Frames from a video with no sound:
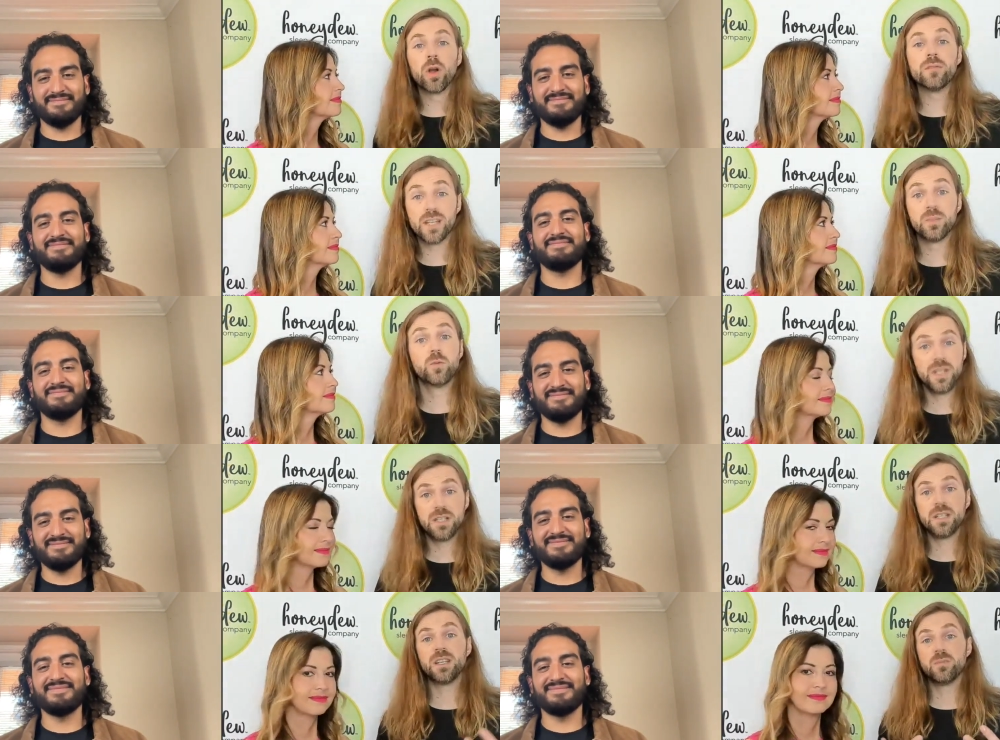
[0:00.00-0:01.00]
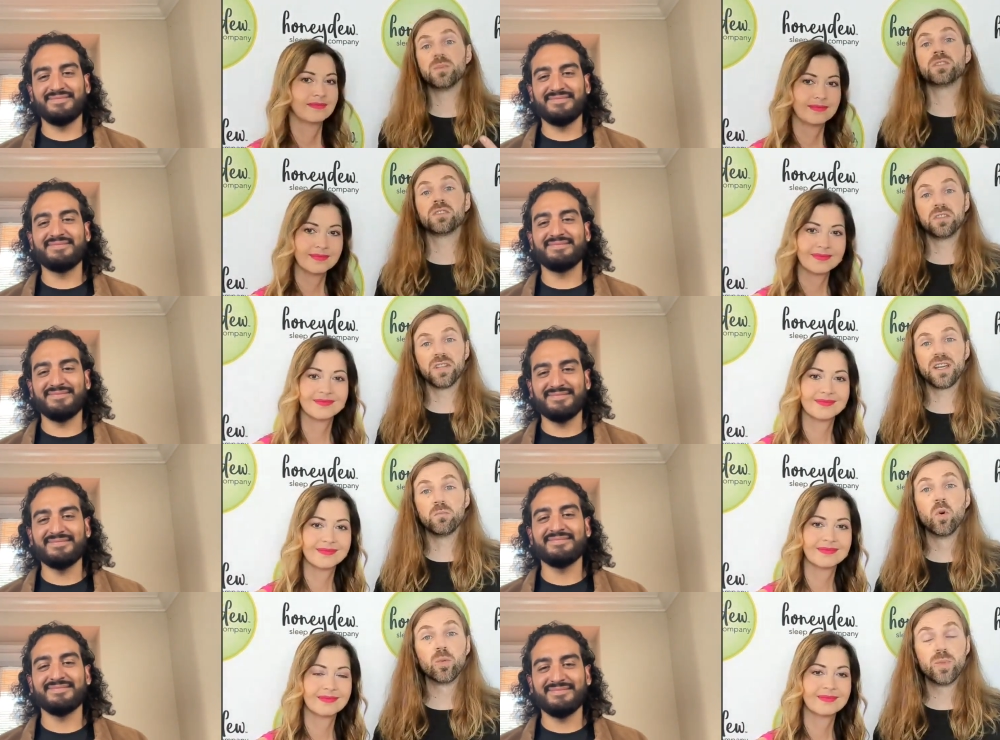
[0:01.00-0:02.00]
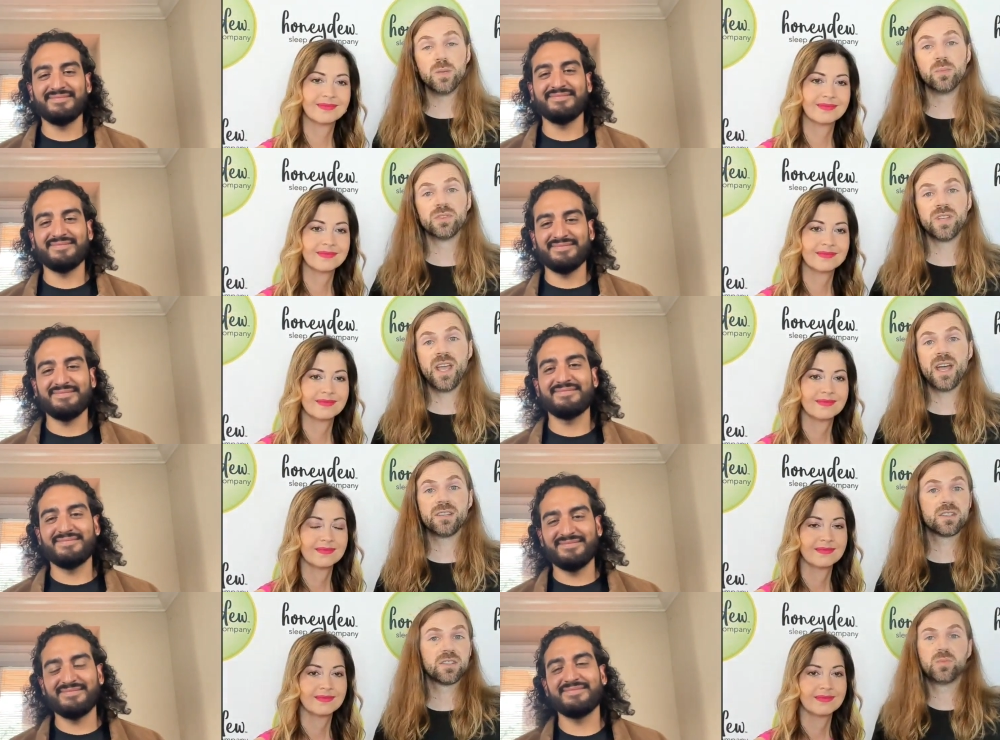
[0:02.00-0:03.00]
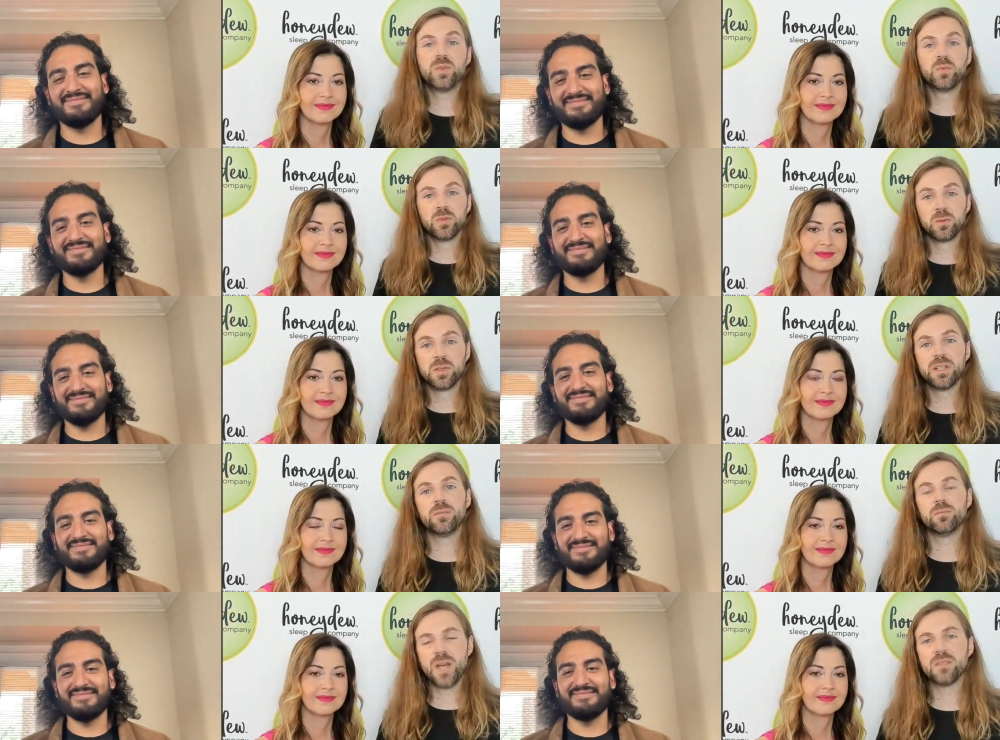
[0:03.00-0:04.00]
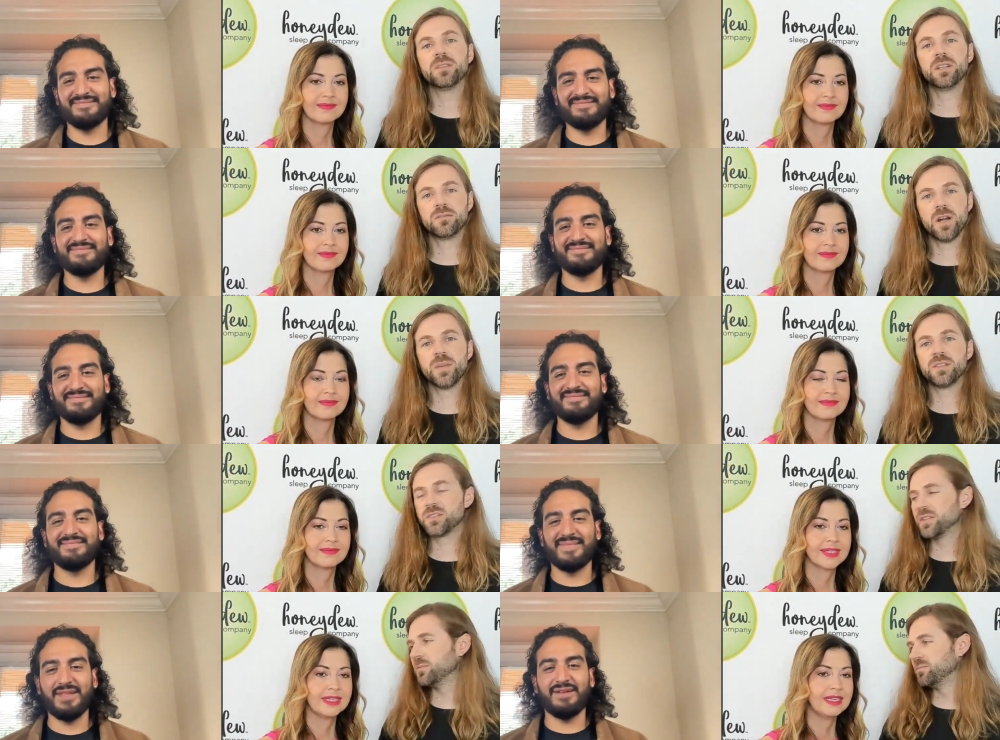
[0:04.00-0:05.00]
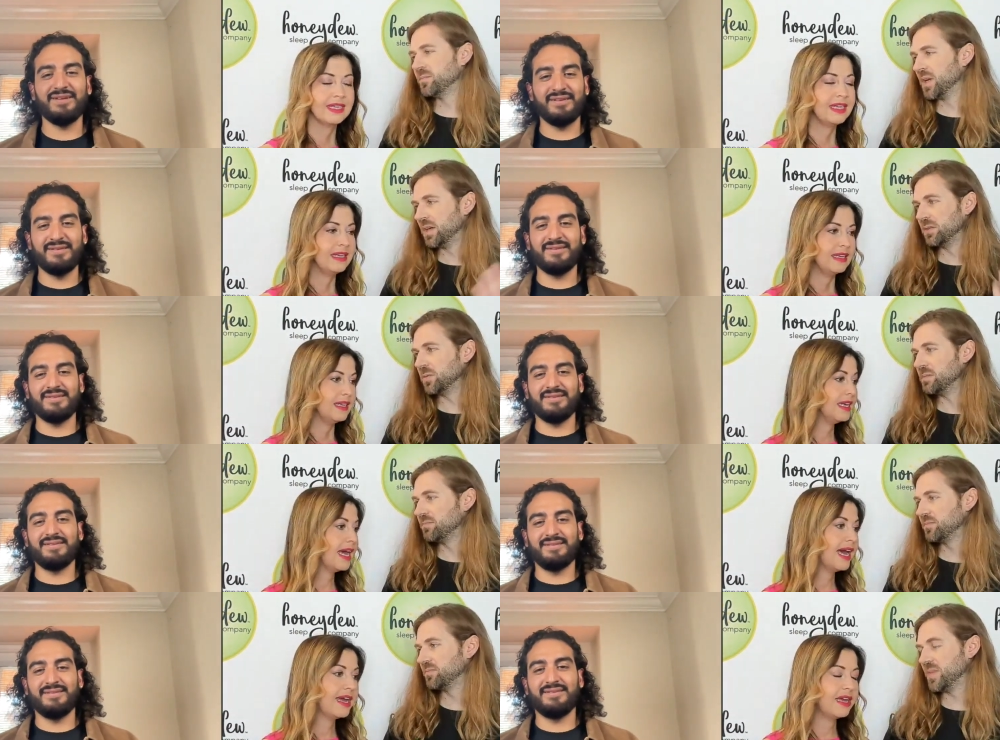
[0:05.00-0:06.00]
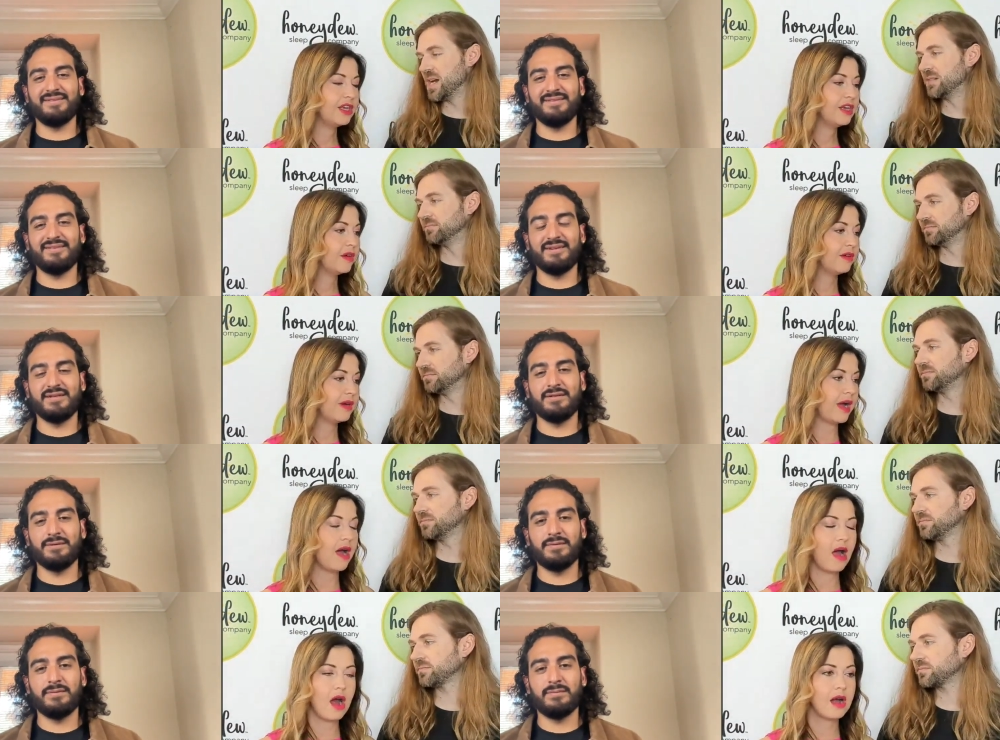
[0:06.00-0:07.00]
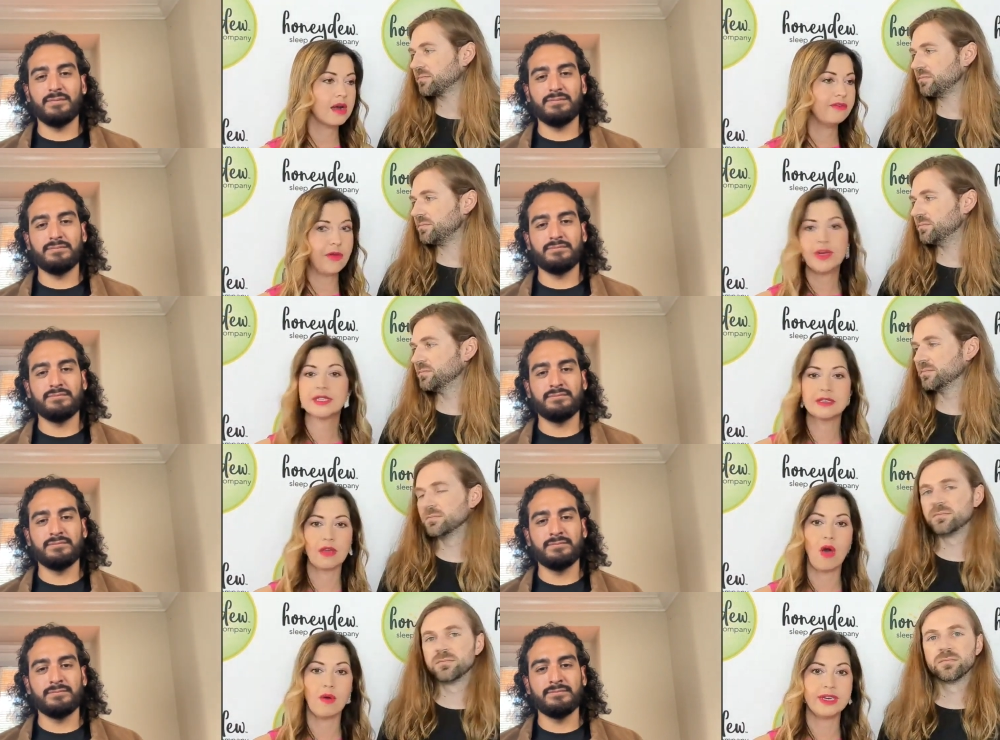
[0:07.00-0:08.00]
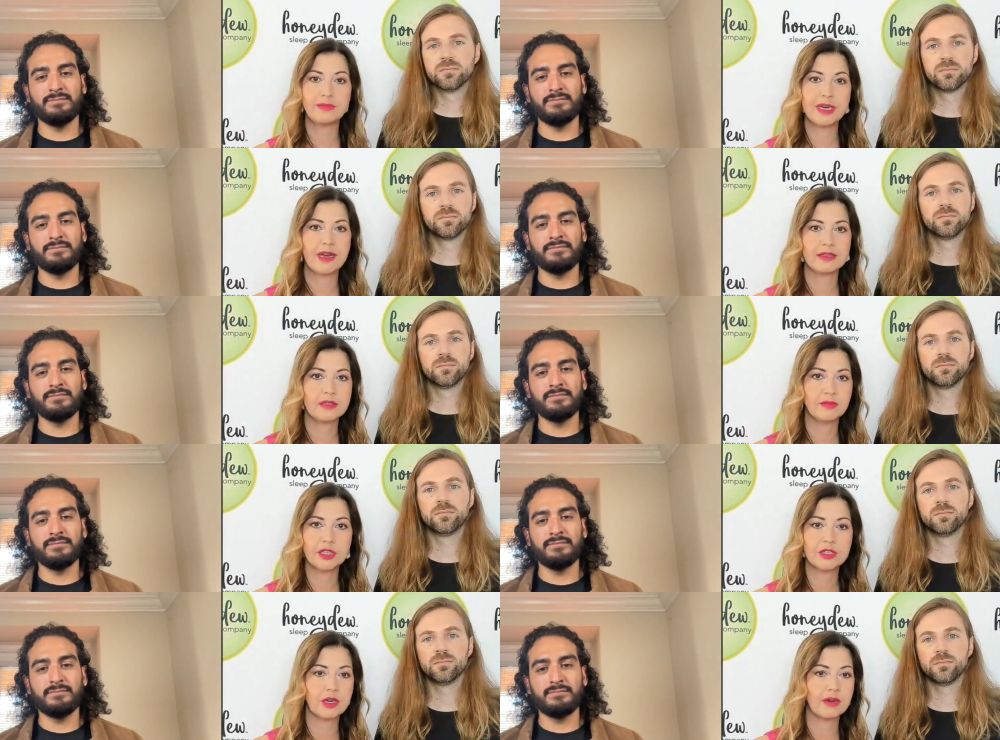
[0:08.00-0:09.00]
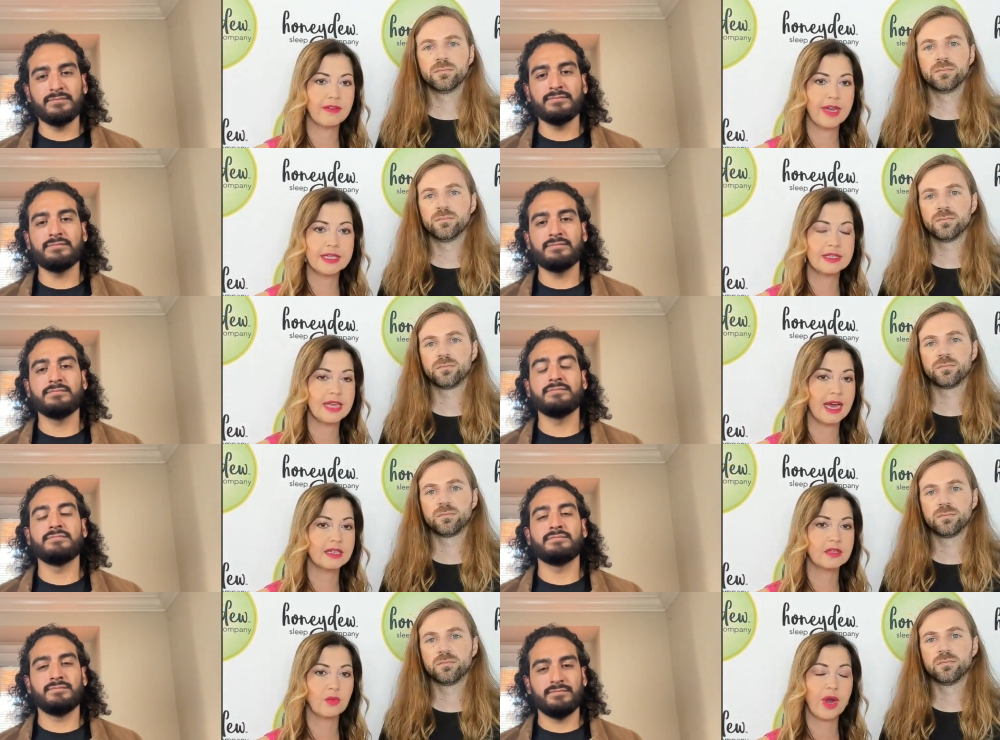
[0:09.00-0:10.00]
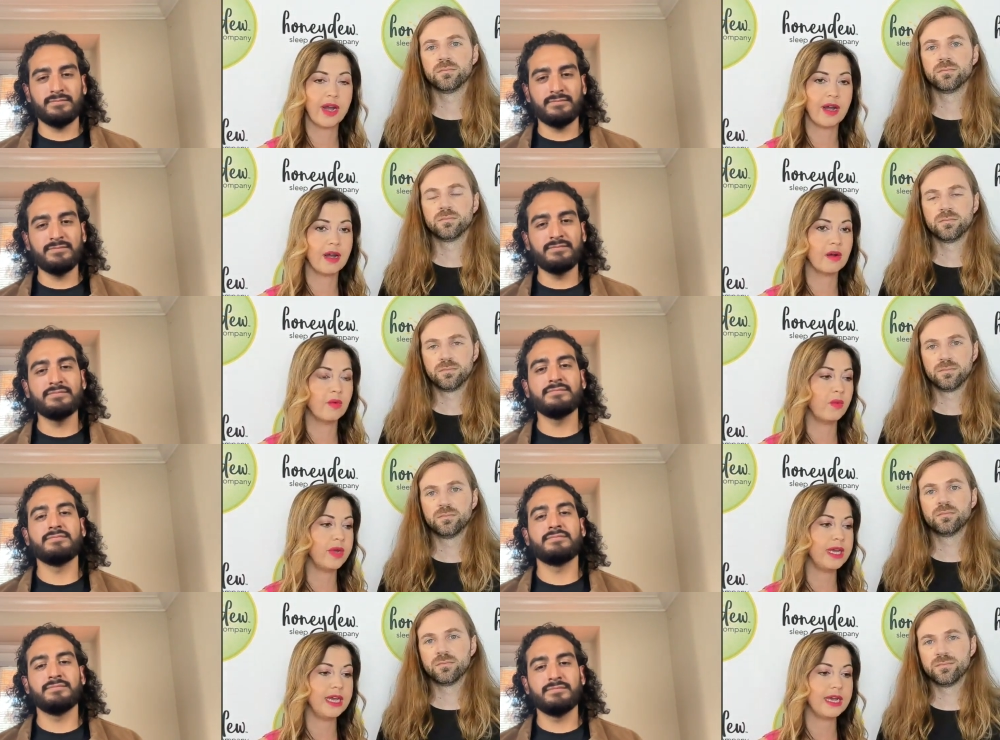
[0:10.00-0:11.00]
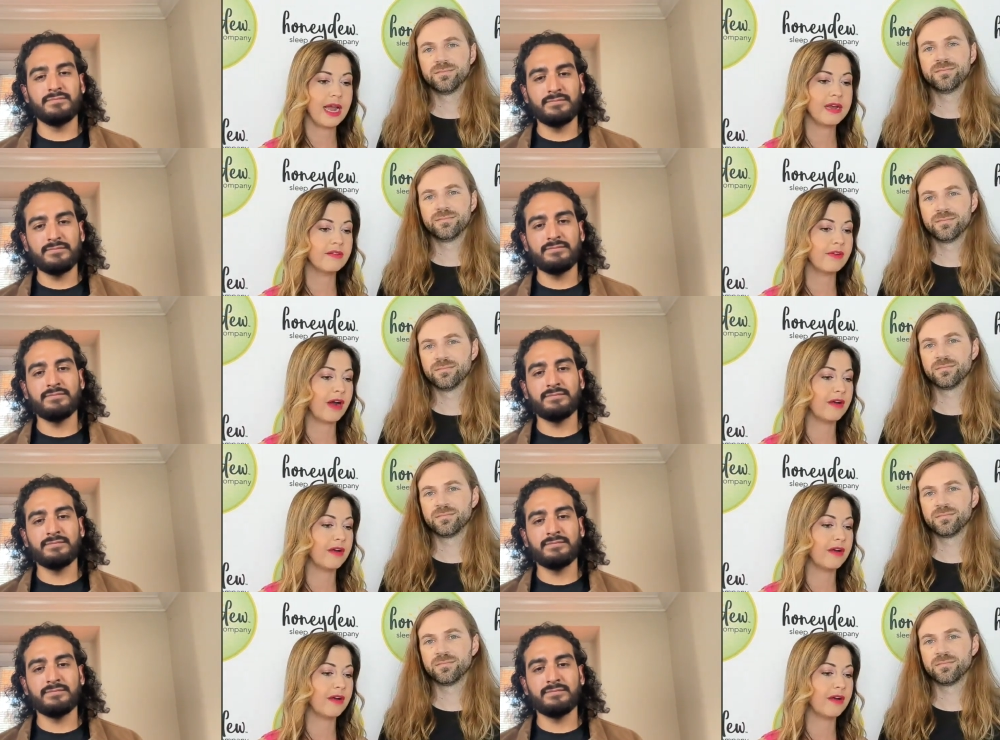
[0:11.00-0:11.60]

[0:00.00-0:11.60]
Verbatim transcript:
Speaker 1: available we need to get them into like more people's hands because people are really benefiting from it so then we yeah,
Speaker 2: yeah, you know our focus has always been customer service. That's where we kind of are